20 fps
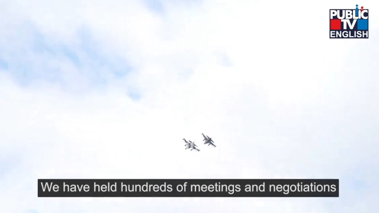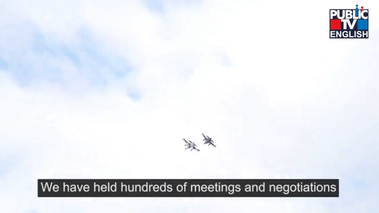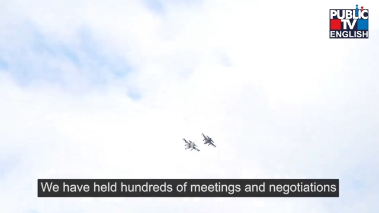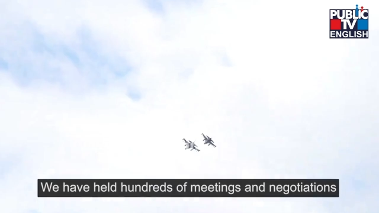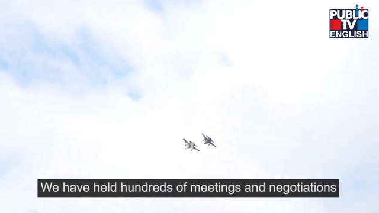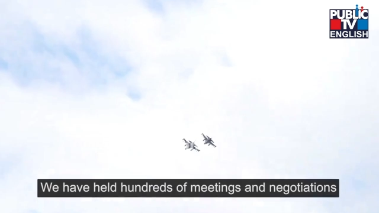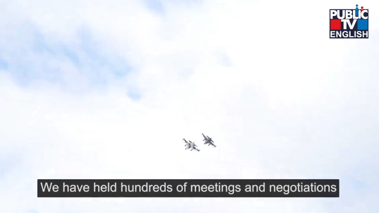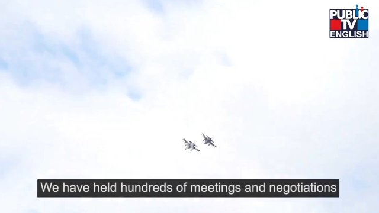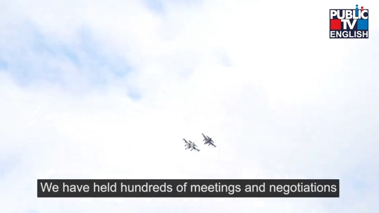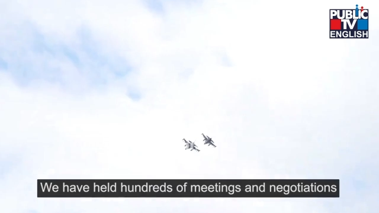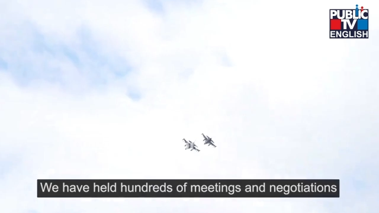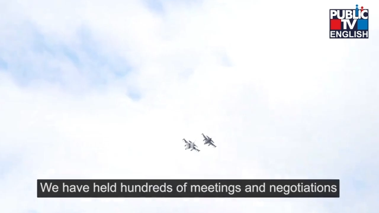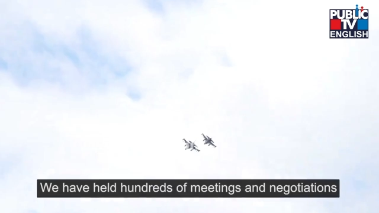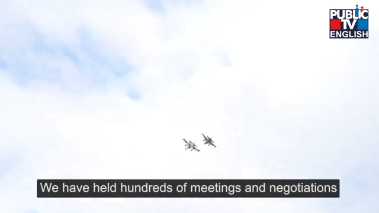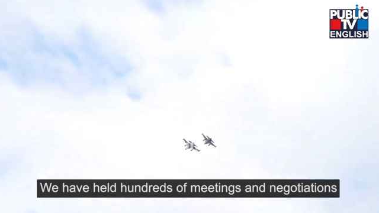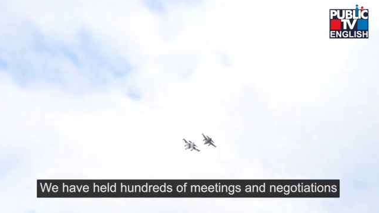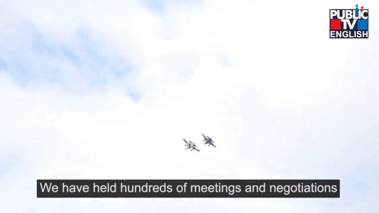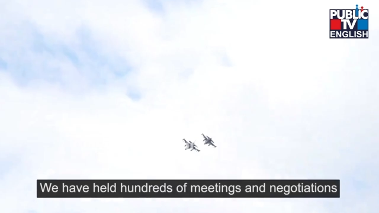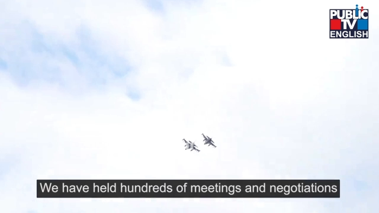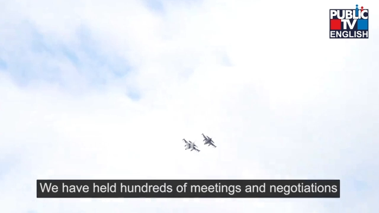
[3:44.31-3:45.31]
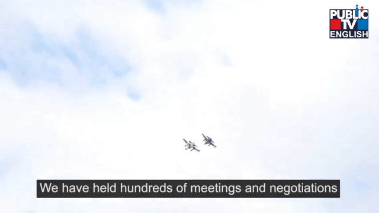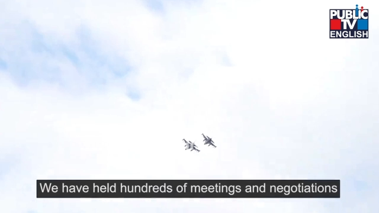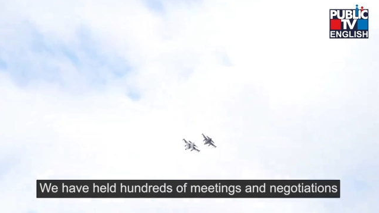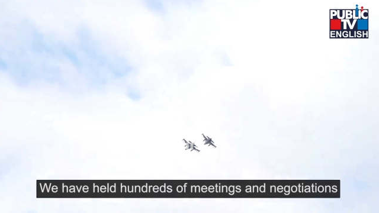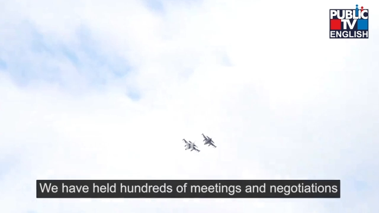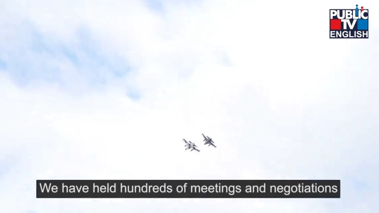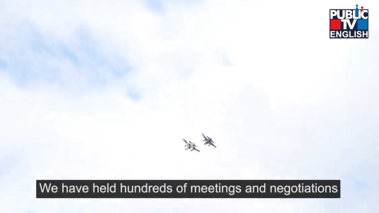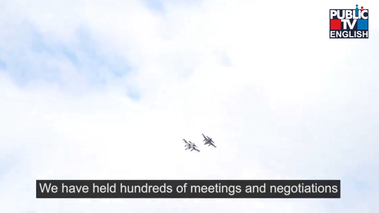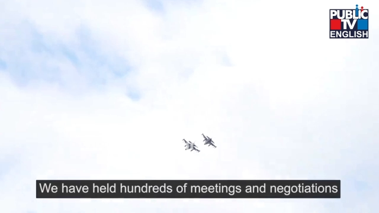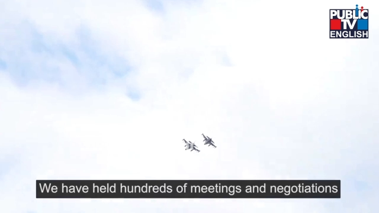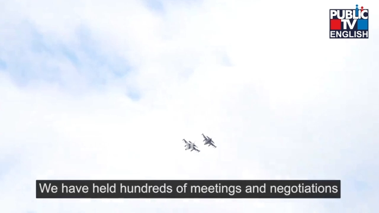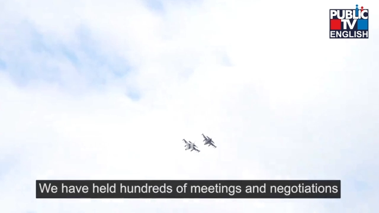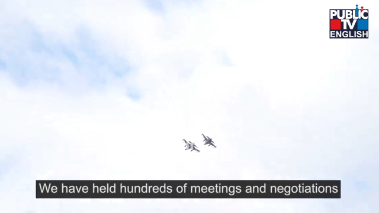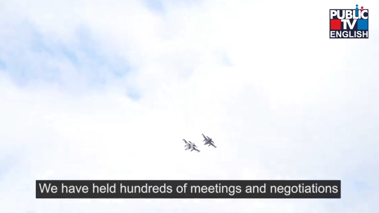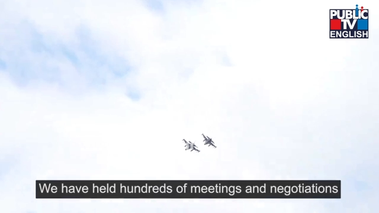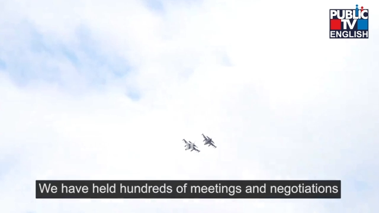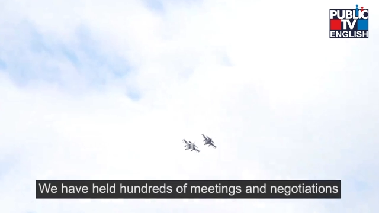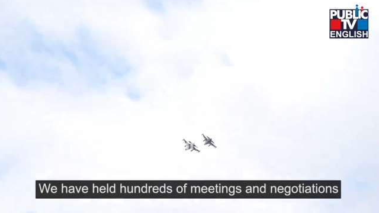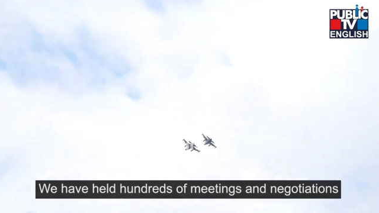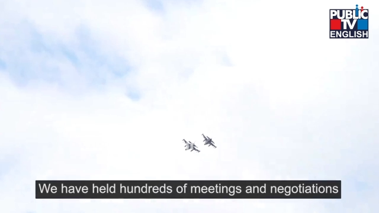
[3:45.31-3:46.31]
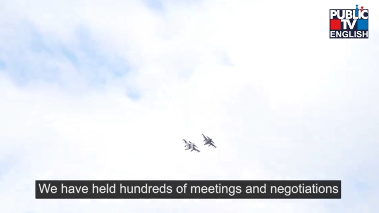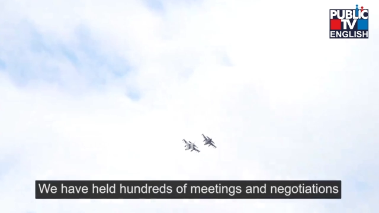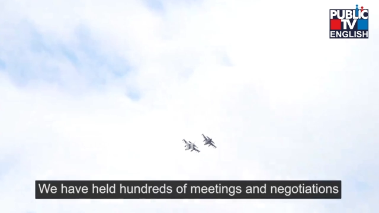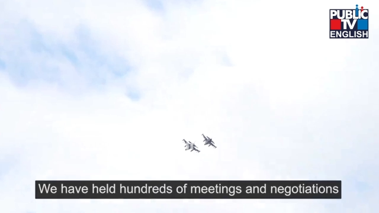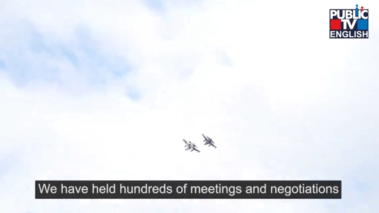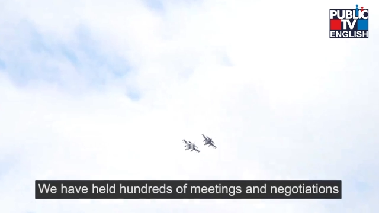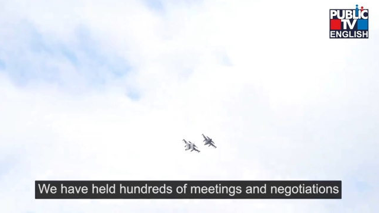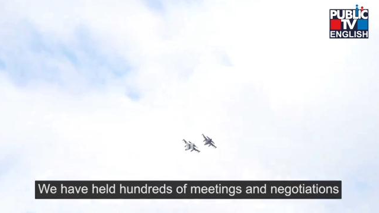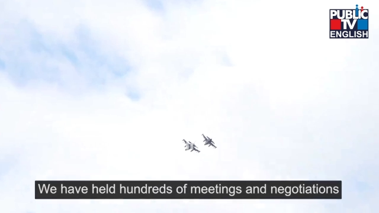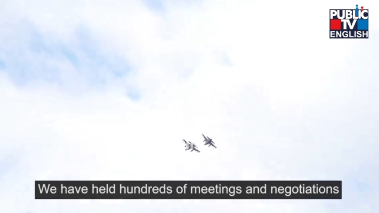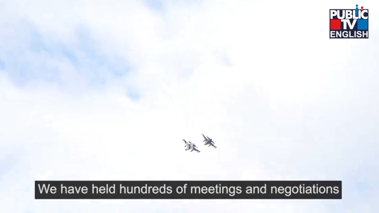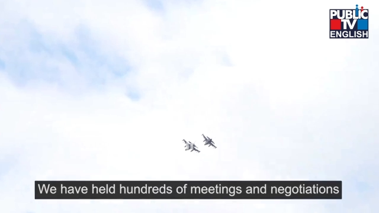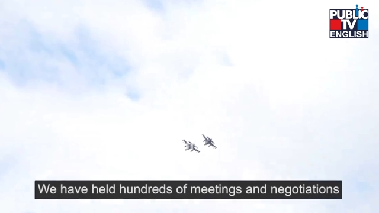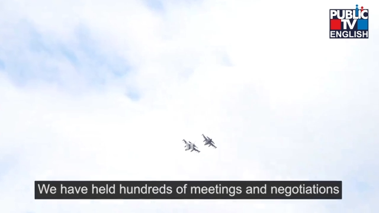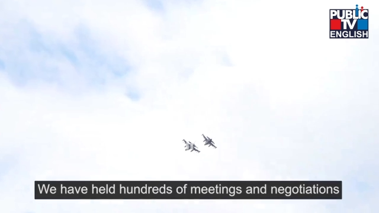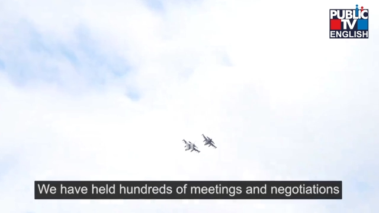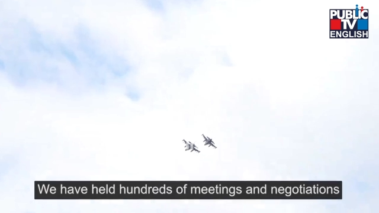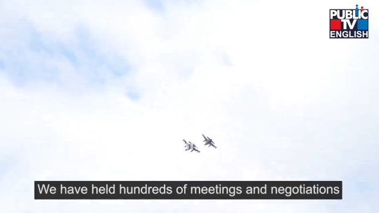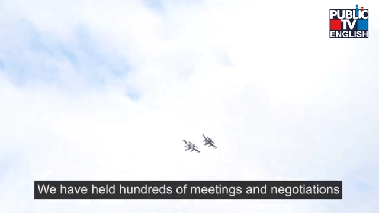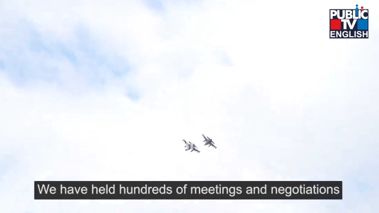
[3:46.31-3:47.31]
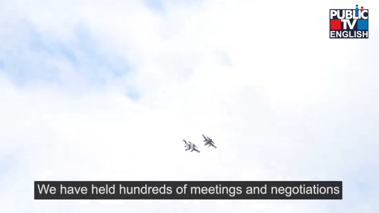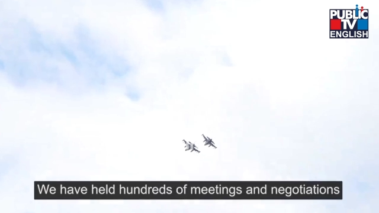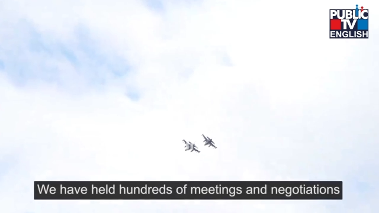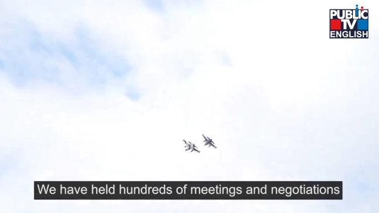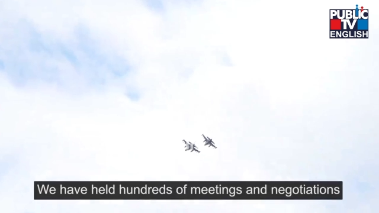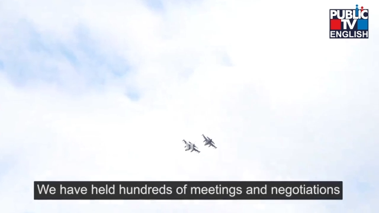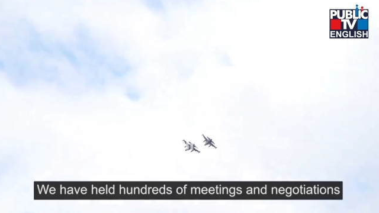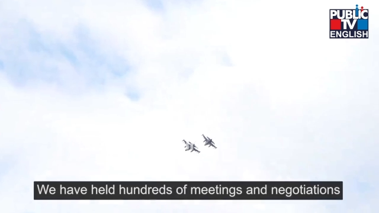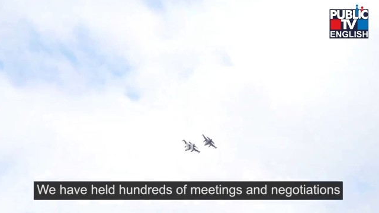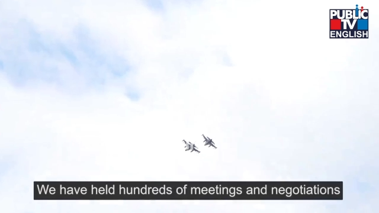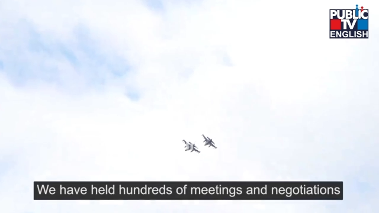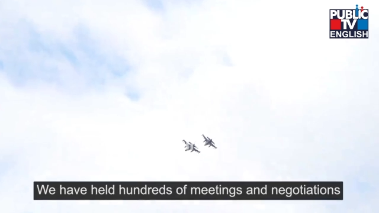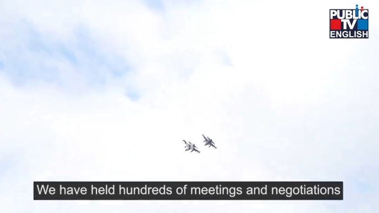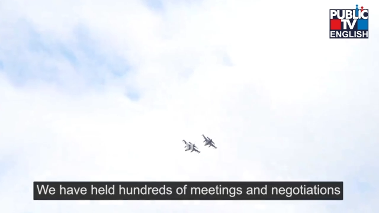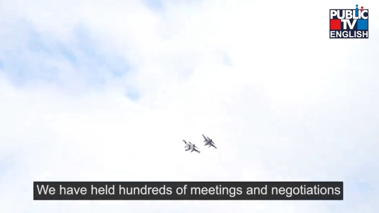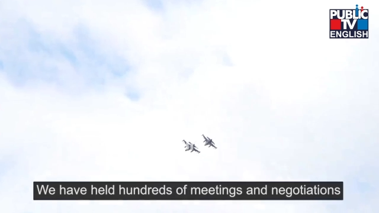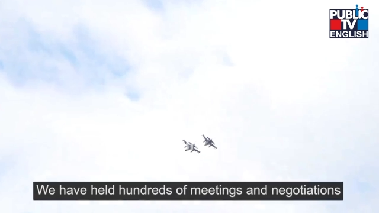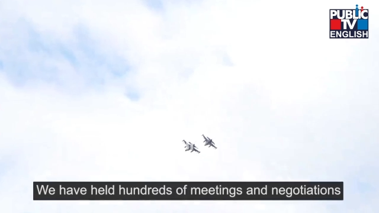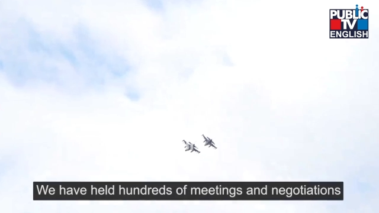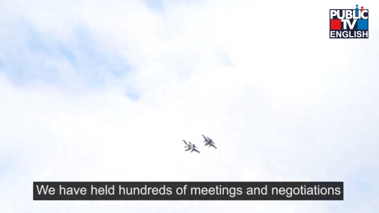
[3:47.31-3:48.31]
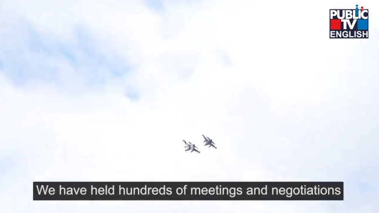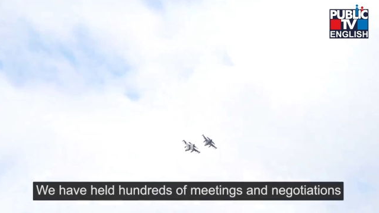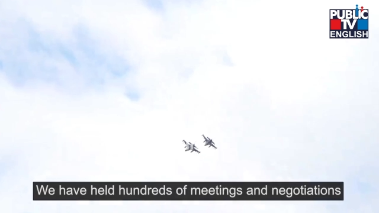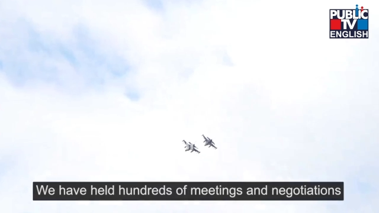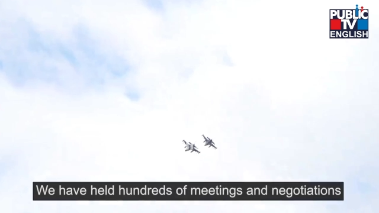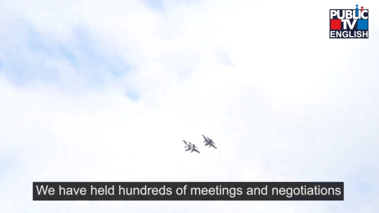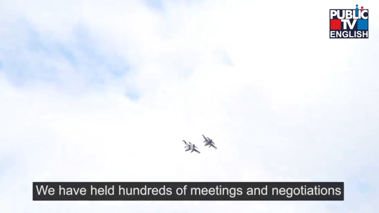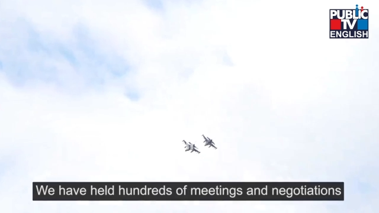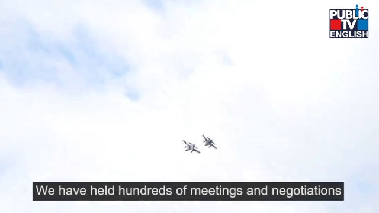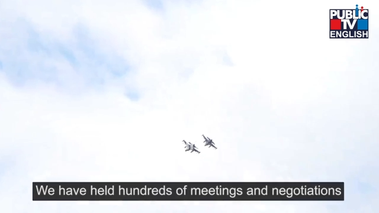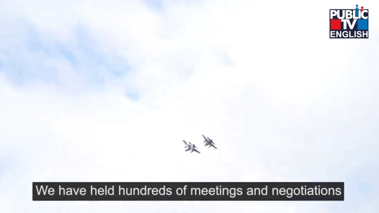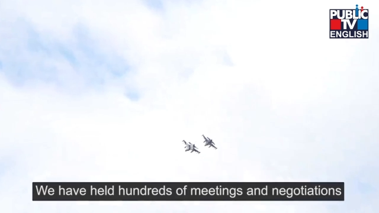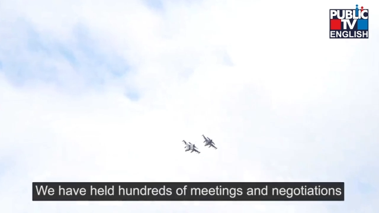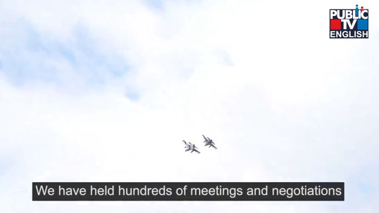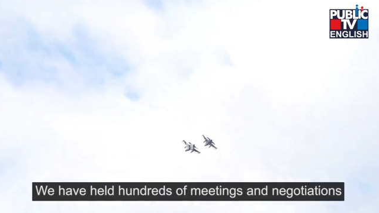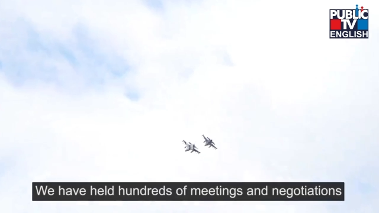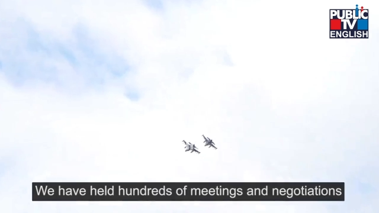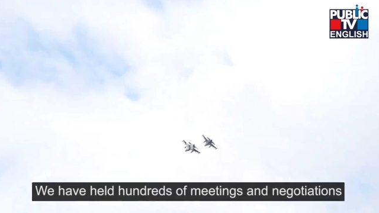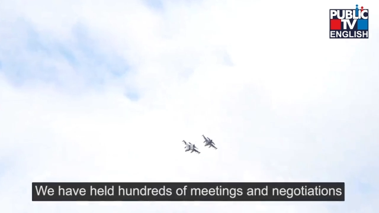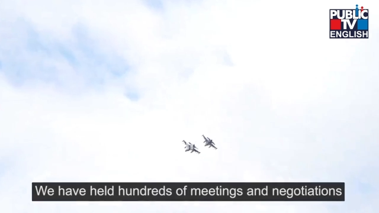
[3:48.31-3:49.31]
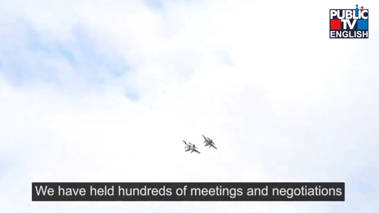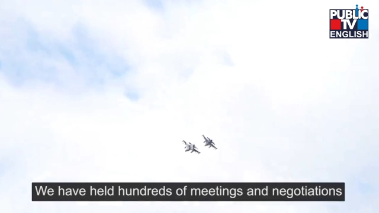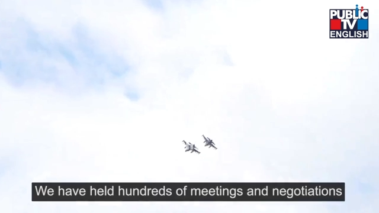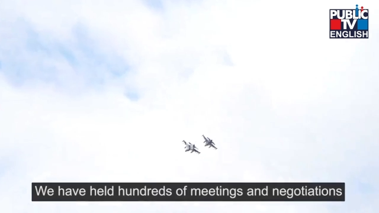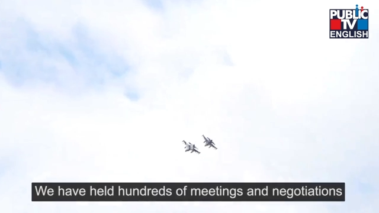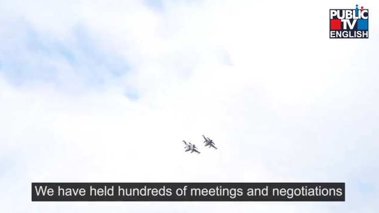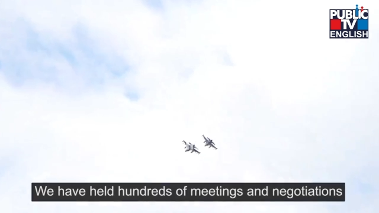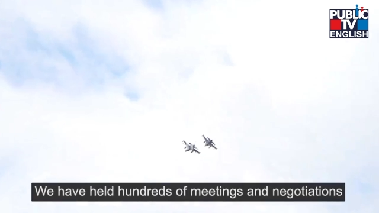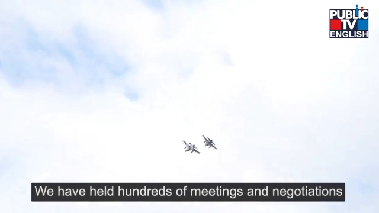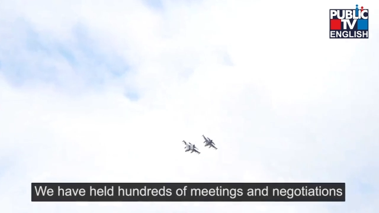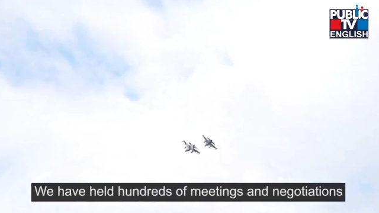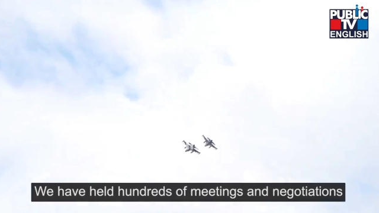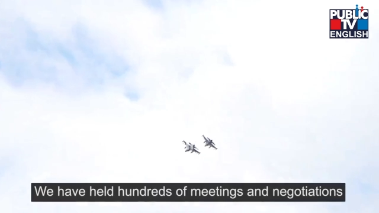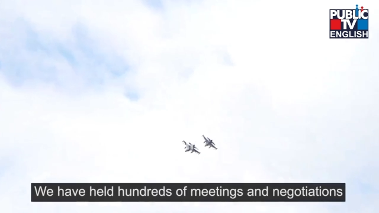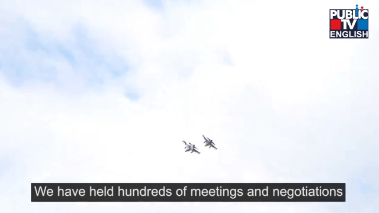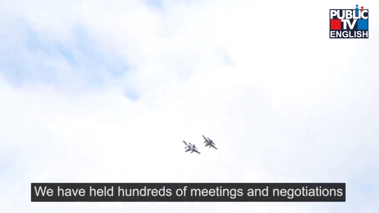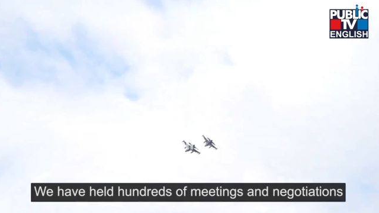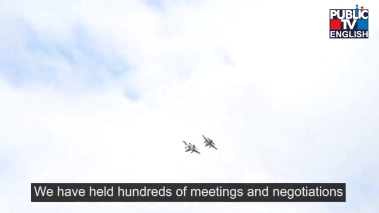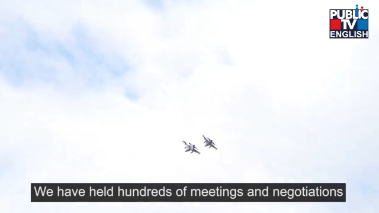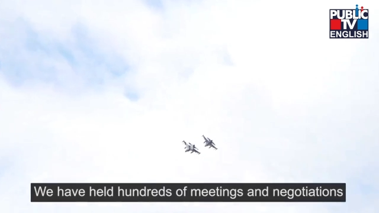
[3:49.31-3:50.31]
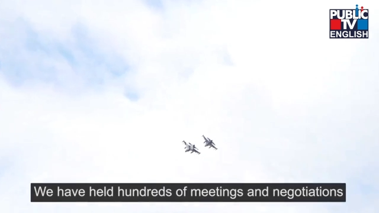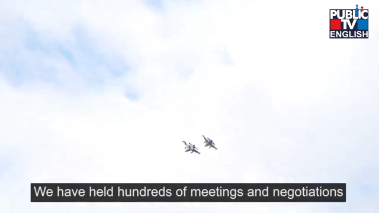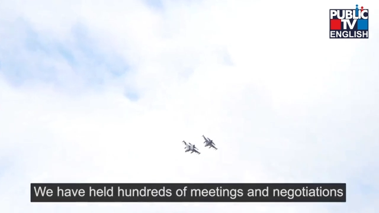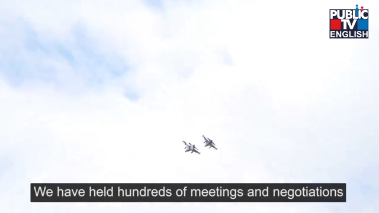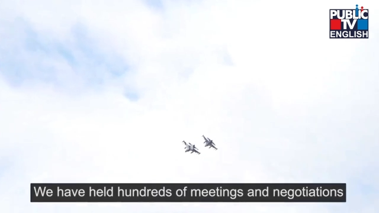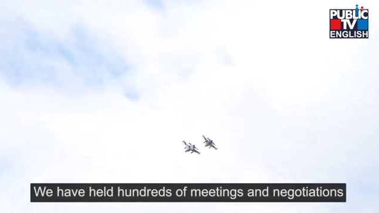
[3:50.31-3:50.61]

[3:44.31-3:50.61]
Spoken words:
Nobody's mouth can be seen.